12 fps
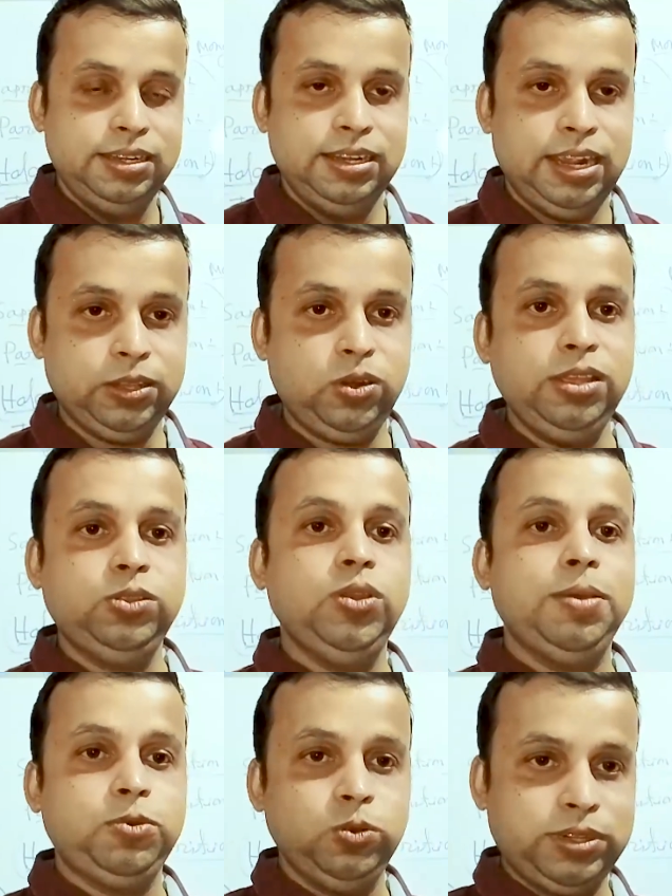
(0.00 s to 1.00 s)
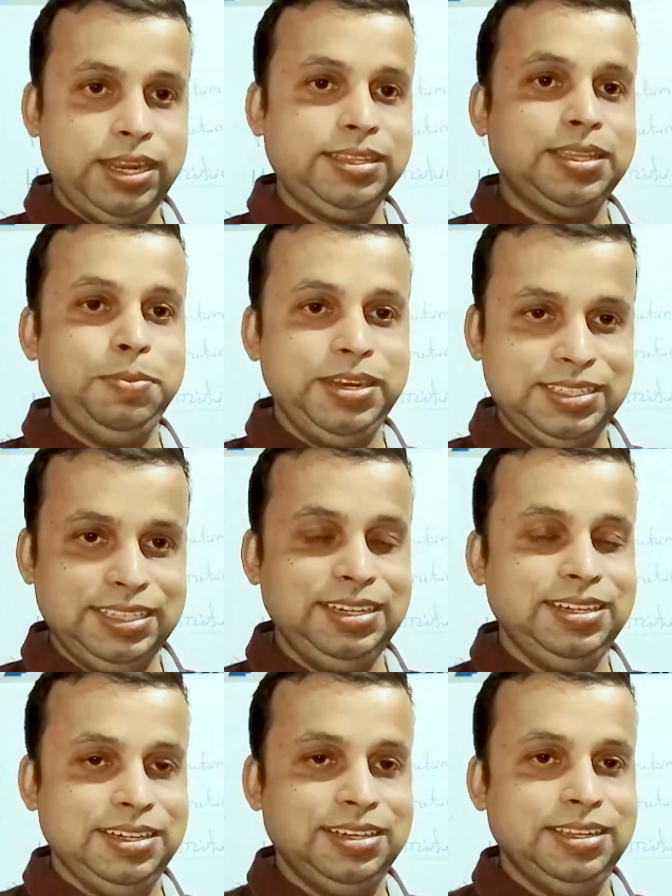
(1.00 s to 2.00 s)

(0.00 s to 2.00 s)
Otherwise, we have to take the medicine